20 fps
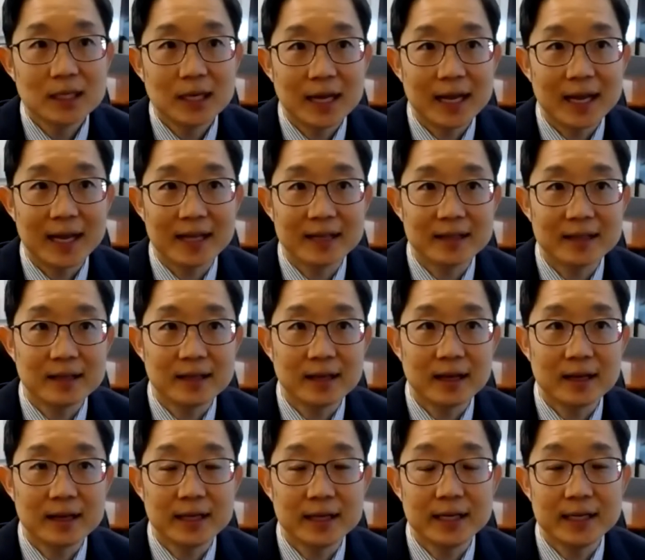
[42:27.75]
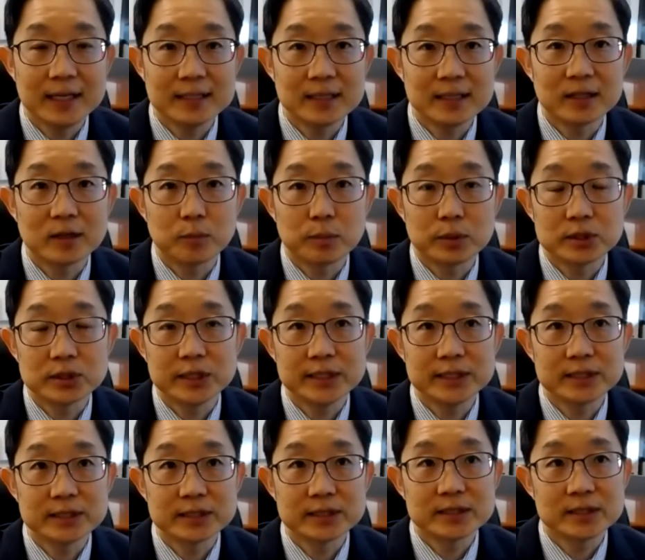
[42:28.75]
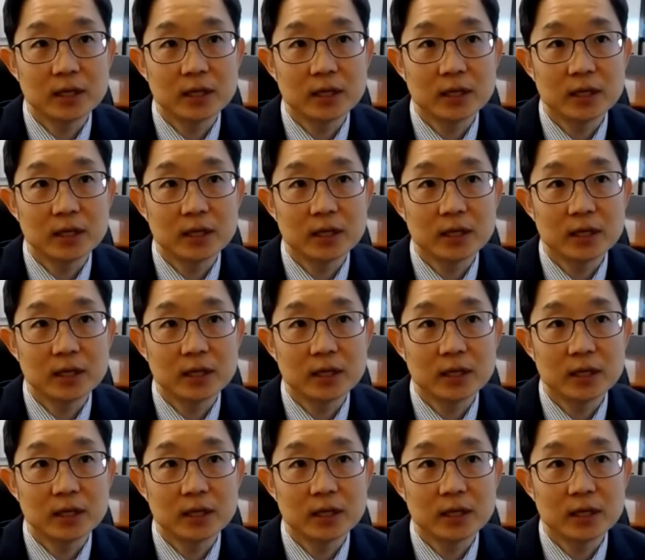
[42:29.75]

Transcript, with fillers: and uh, he needs other procedures.